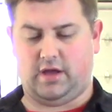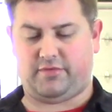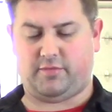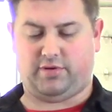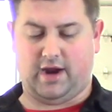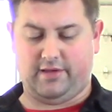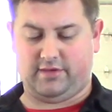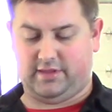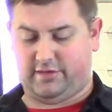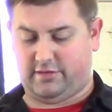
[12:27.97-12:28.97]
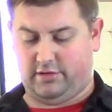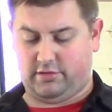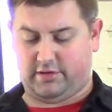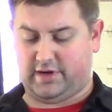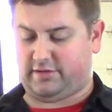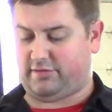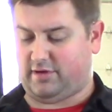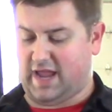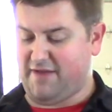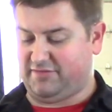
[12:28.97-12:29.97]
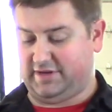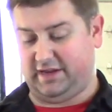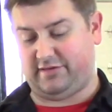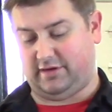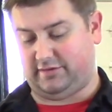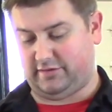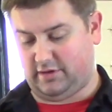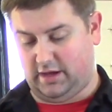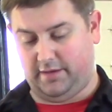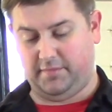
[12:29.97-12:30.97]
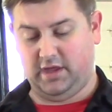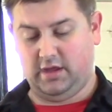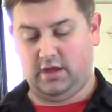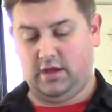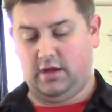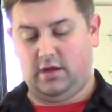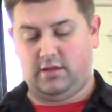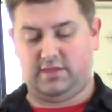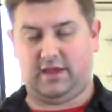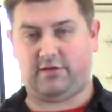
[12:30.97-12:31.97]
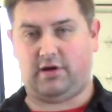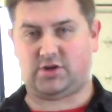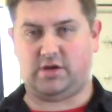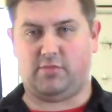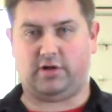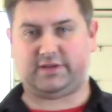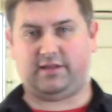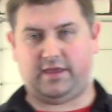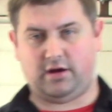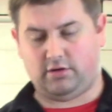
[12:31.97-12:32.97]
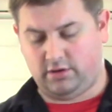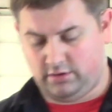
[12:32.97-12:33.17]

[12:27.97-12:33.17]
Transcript: Surprisingly, these silicone connectors are half decent. These are actually a multi-layer